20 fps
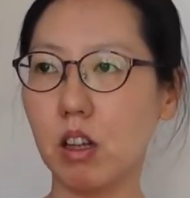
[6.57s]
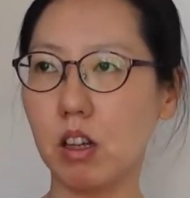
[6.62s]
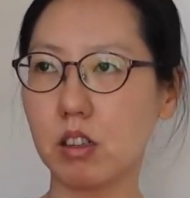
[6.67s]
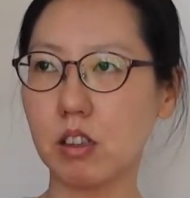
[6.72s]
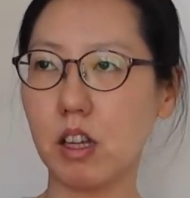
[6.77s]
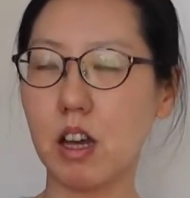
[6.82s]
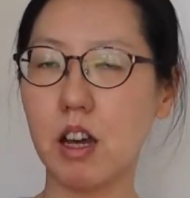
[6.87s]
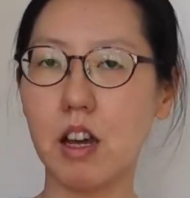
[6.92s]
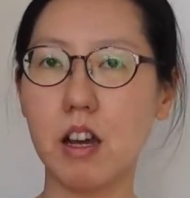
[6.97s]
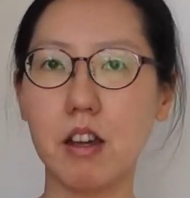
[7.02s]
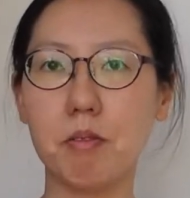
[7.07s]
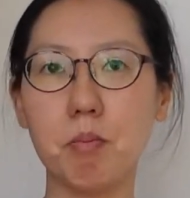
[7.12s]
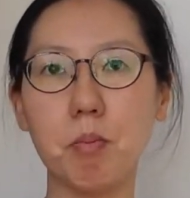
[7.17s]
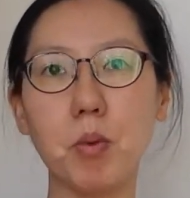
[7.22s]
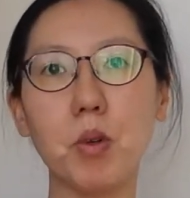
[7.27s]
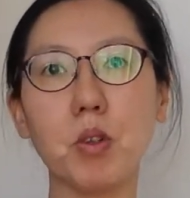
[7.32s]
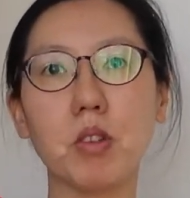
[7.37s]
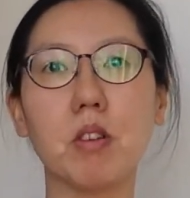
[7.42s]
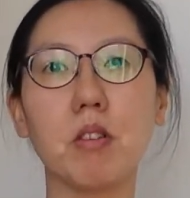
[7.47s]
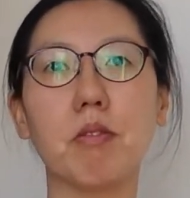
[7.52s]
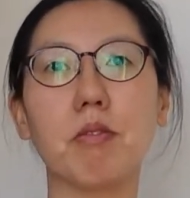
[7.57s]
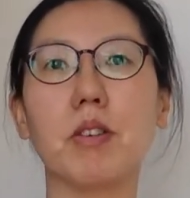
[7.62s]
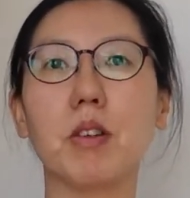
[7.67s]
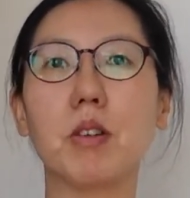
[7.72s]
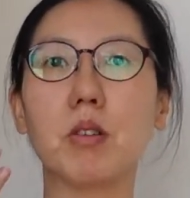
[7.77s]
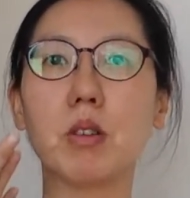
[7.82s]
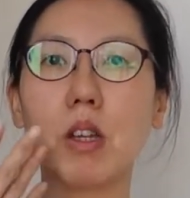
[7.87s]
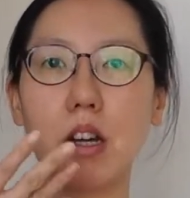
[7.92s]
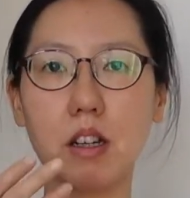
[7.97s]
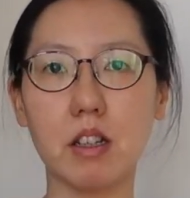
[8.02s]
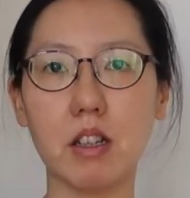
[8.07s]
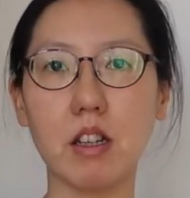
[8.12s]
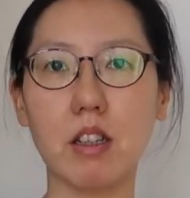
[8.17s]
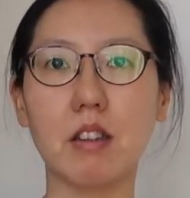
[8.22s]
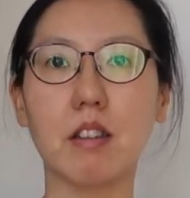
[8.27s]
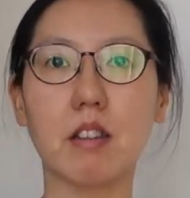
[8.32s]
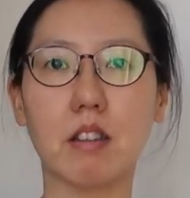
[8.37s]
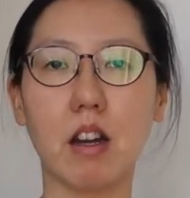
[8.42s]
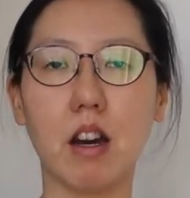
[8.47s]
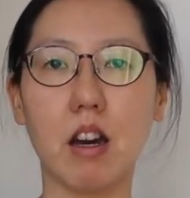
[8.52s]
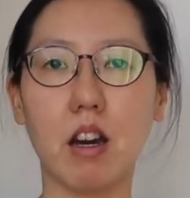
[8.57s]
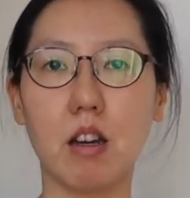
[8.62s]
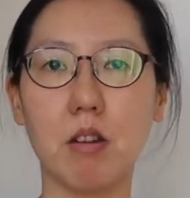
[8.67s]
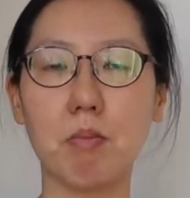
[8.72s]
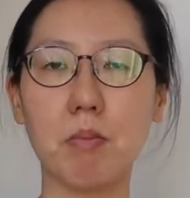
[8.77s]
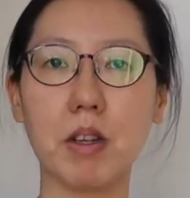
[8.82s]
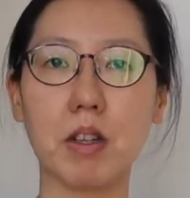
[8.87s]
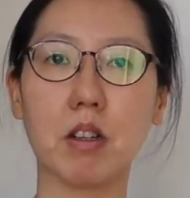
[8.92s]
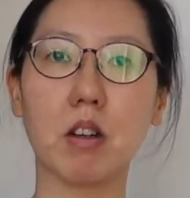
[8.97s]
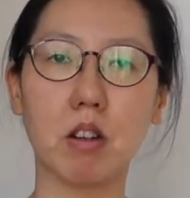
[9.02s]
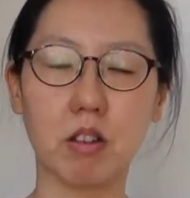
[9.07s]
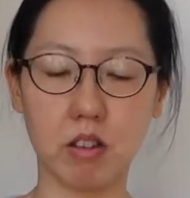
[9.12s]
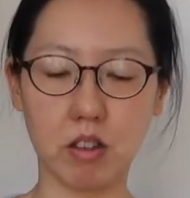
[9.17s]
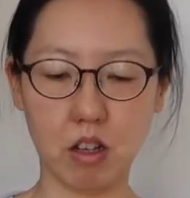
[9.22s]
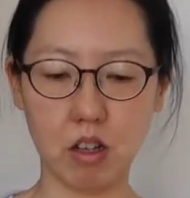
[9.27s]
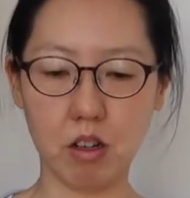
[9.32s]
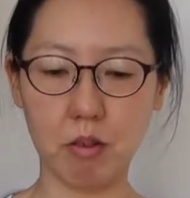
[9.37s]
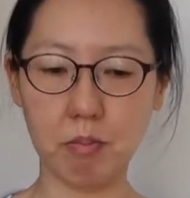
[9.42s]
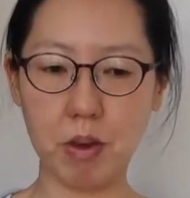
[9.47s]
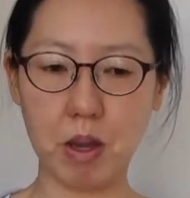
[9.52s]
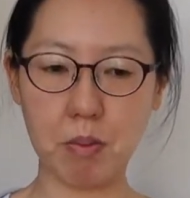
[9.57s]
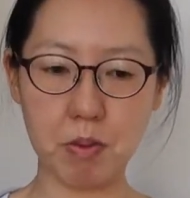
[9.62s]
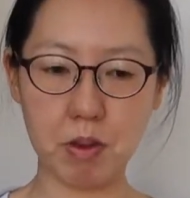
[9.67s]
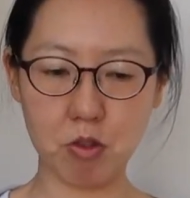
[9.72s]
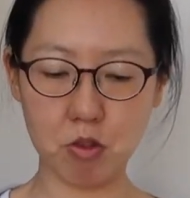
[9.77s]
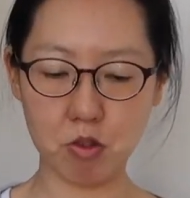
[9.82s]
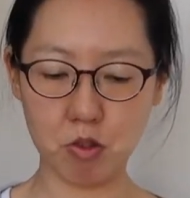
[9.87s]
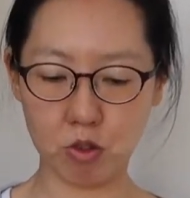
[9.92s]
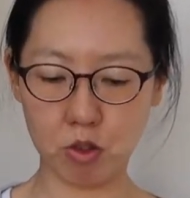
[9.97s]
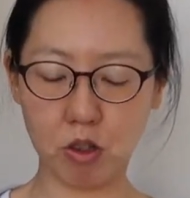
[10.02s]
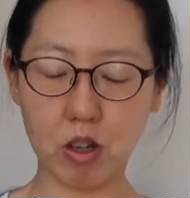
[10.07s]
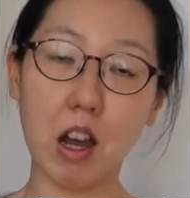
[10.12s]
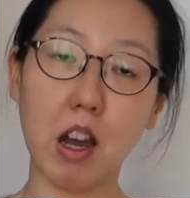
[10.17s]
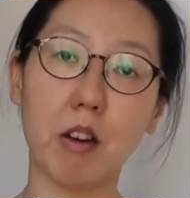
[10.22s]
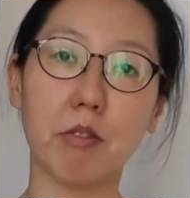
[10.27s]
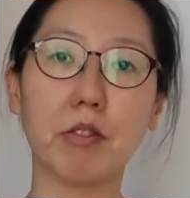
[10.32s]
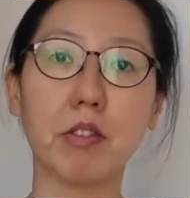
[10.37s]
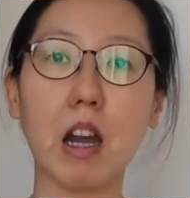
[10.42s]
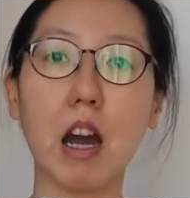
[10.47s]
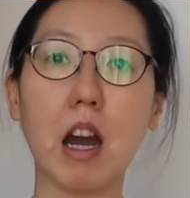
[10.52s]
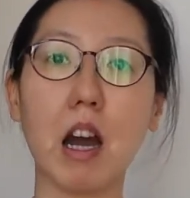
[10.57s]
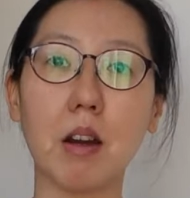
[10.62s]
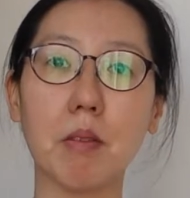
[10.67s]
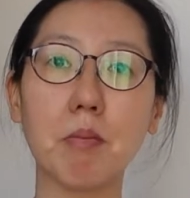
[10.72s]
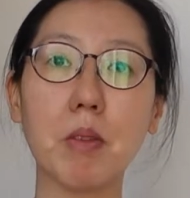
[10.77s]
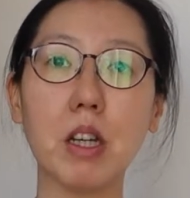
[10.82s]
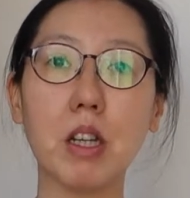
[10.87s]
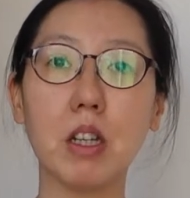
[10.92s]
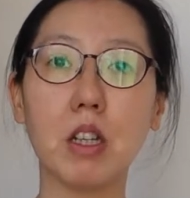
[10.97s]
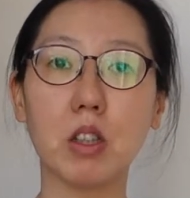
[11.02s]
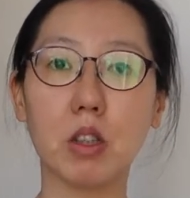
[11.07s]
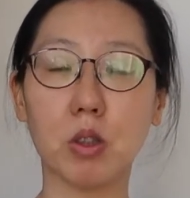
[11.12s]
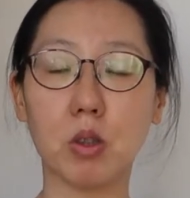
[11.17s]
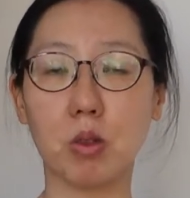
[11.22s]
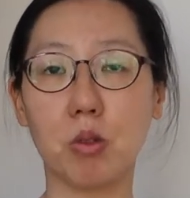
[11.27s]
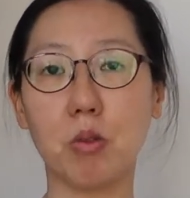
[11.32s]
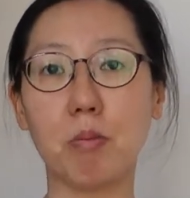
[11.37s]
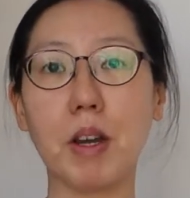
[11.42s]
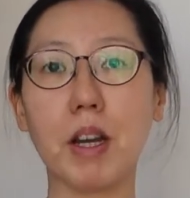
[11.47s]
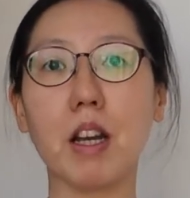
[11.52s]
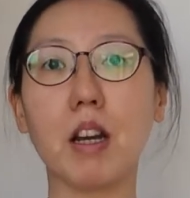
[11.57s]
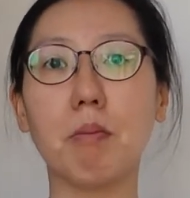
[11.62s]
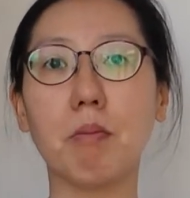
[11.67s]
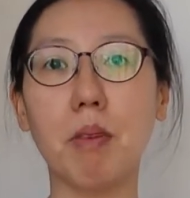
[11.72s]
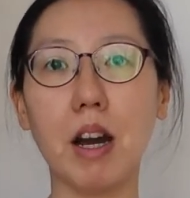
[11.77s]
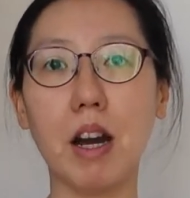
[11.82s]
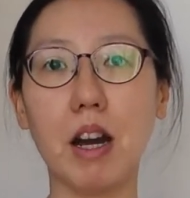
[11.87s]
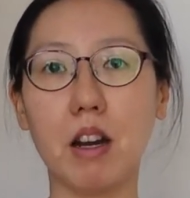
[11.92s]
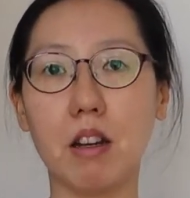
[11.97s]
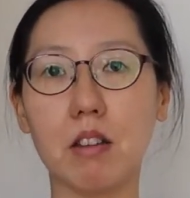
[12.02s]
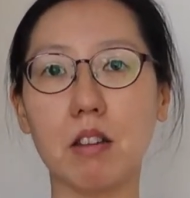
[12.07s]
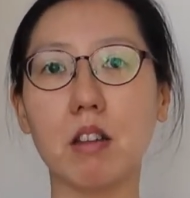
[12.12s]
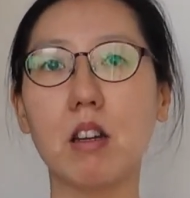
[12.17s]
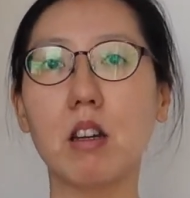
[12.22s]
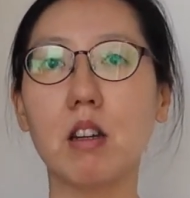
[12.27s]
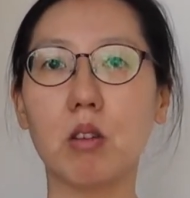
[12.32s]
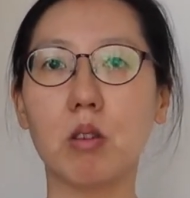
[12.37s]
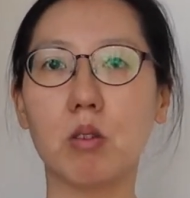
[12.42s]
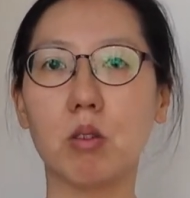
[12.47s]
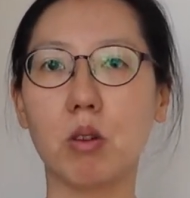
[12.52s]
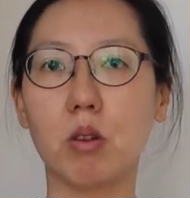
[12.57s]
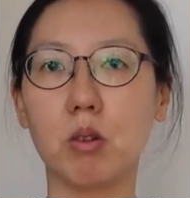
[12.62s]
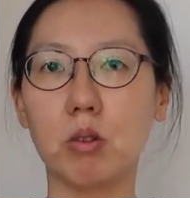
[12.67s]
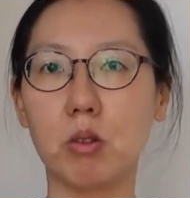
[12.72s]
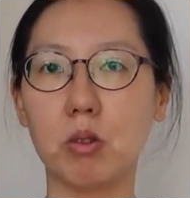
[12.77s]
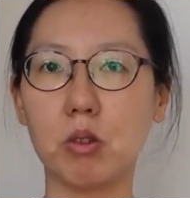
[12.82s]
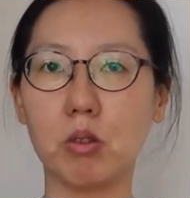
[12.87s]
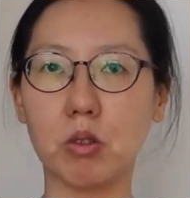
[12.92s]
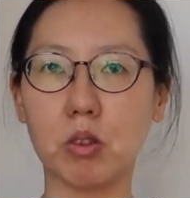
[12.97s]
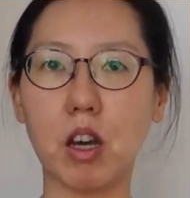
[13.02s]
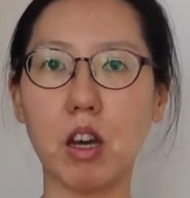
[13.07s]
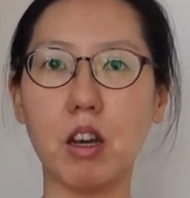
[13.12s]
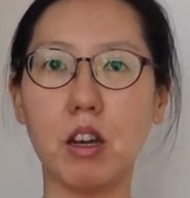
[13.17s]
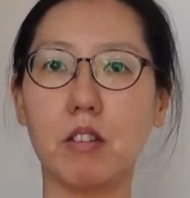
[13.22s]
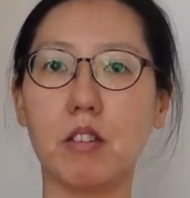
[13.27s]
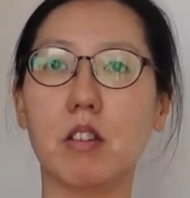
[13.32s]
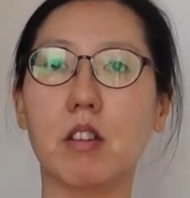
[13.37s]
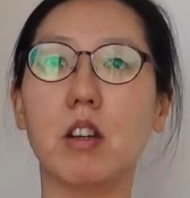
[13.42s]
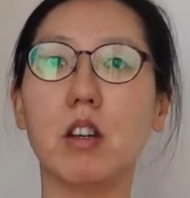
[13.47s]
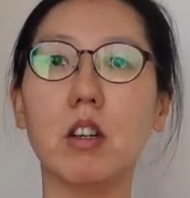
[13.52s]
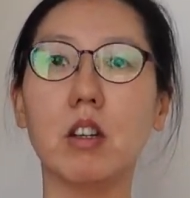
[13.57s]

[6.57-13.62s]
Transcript: can put the filter inside because uh, maybe you don't have time to make a mask so you can